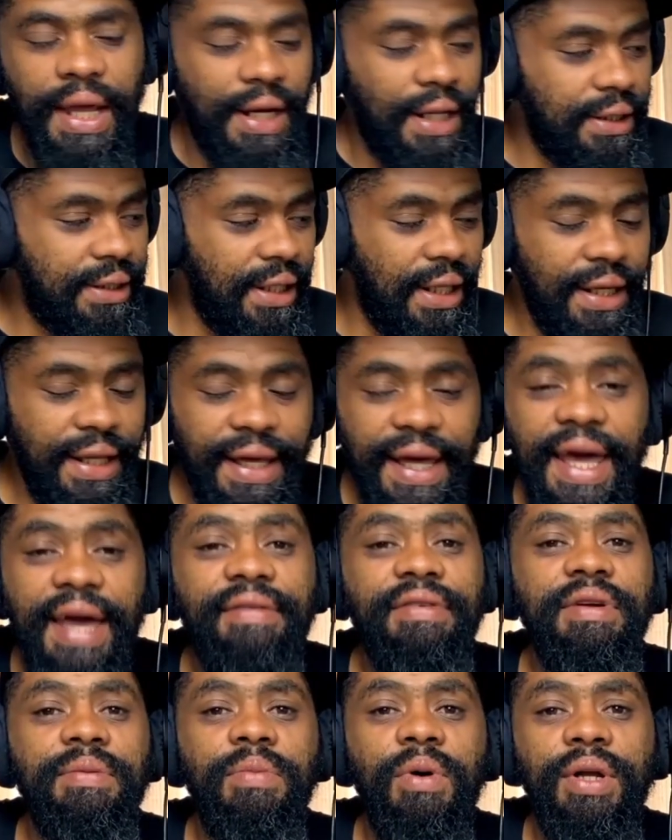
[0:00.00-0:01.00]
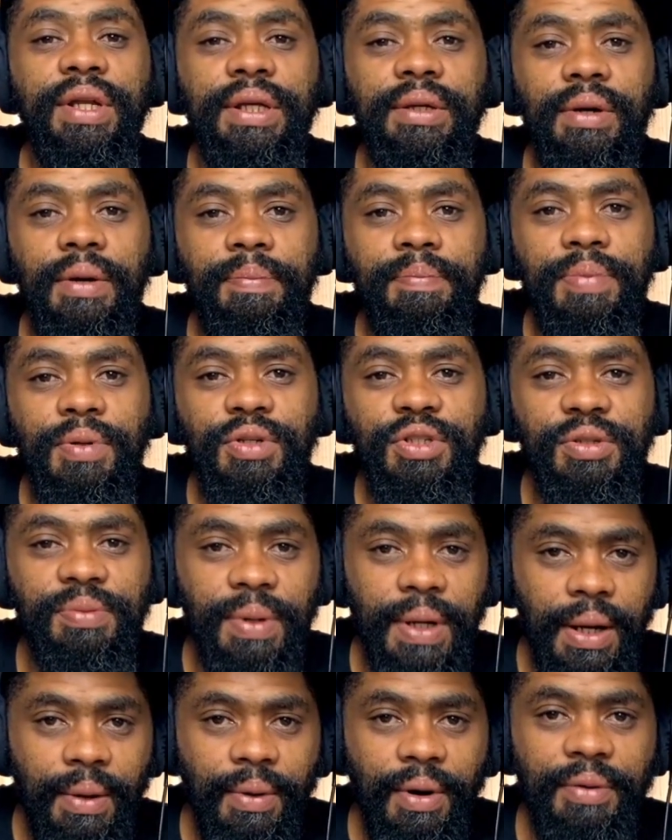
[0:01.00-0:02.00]
And I'll tell everybody you're a
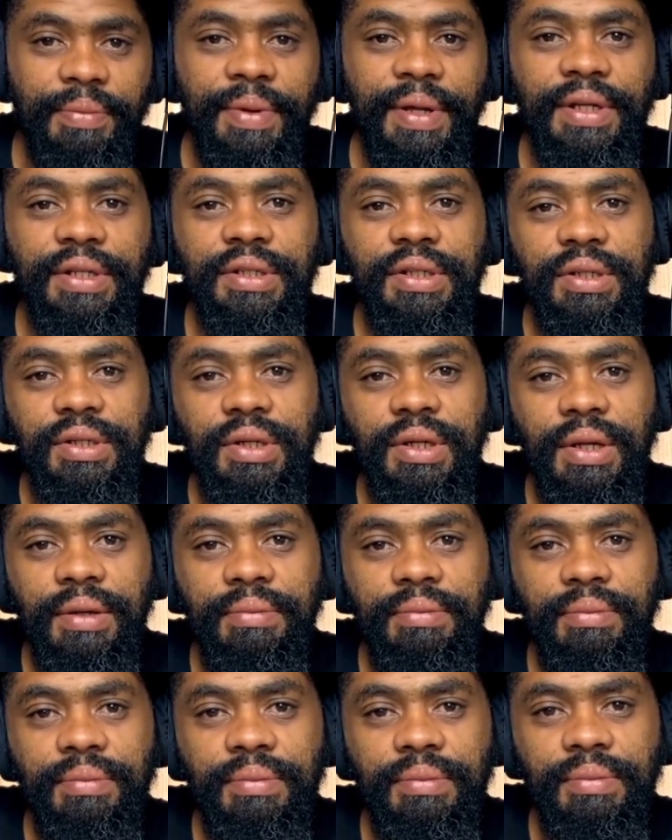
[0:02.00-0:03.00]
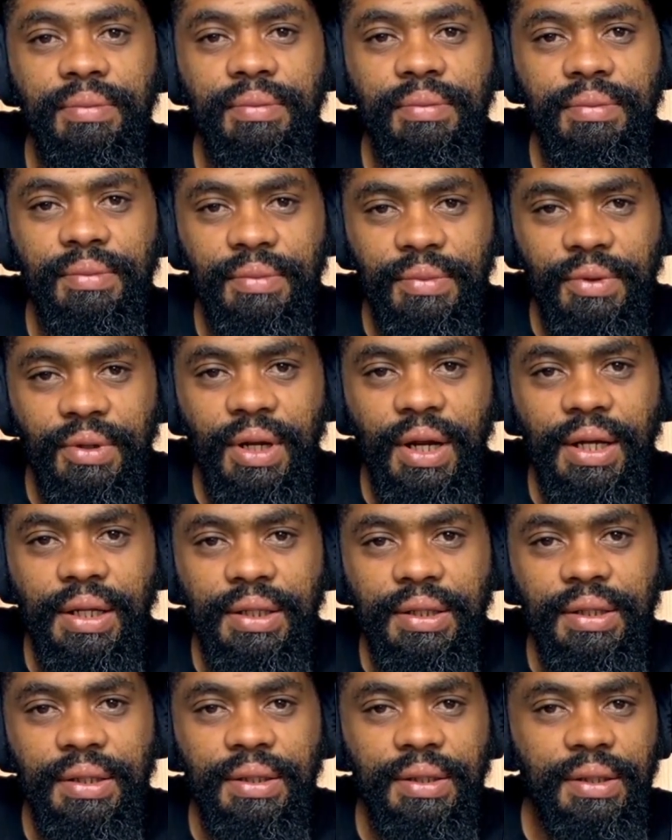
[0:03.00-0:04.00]
pooks, but I won't mention your name.
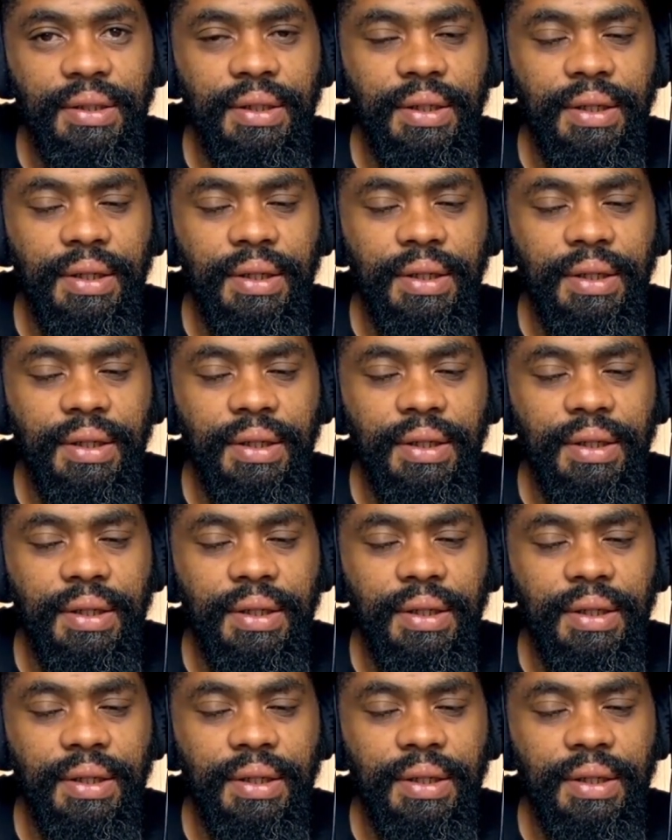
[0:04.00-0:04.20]
Alright?